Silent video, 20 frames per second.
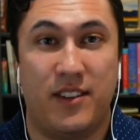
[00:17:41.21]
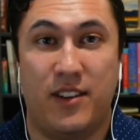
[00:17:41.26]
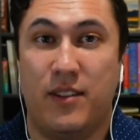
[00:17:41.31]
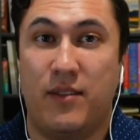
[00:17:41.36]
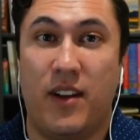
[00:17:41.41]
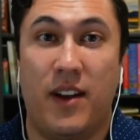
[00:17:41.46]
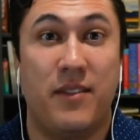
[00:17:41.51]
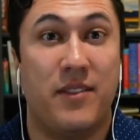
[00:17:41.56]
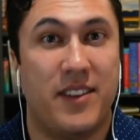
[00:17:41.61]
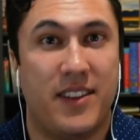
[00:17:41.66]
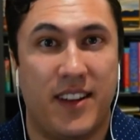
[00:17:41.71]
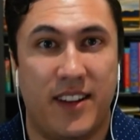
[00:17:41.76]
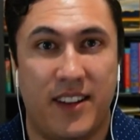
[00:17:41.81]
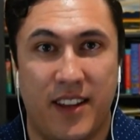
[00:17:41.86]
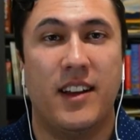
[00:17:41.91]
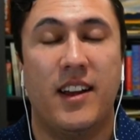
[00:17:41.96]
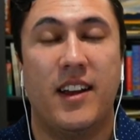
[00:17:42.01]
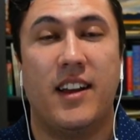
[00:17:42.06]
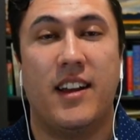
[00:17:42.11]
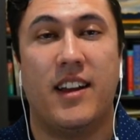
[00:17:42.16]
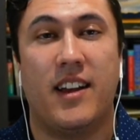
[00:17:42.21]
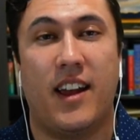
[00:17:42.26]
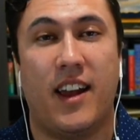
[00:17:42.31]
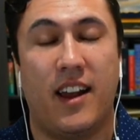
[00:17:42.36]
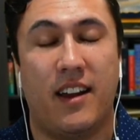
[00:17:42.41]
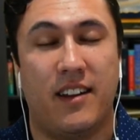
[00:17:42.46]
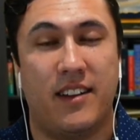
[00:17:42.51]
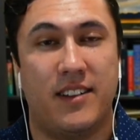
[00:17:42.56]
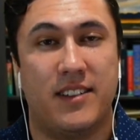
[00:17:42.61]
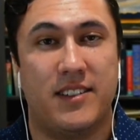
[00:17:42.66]
of everything that,
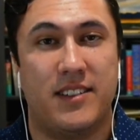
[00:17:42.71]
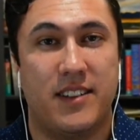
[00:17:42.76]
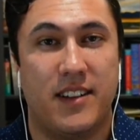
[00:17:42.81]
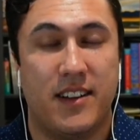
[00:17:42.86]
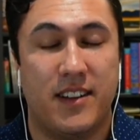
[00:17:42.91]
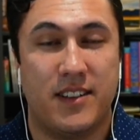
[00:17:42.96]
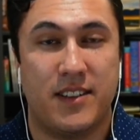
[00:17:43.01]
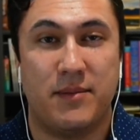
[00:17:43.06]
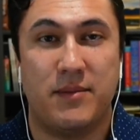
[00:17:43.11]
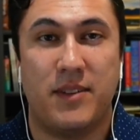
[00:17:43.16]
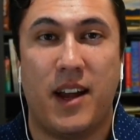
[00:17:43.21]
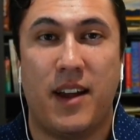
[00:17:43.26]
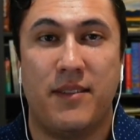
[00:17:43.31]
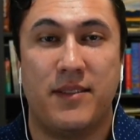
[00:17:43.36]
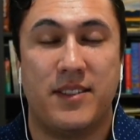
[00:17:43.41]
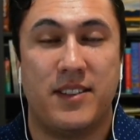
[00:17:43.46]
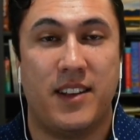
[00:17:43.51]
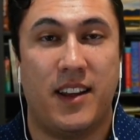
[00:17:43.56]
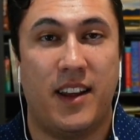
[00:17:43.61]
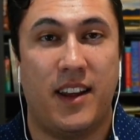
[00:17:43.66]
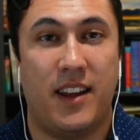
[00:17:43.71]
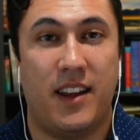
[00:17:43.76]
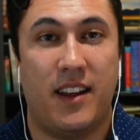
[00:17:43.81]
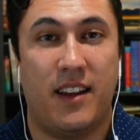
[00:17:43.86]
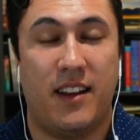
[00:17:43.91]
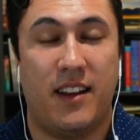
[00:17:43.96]
and sometimes they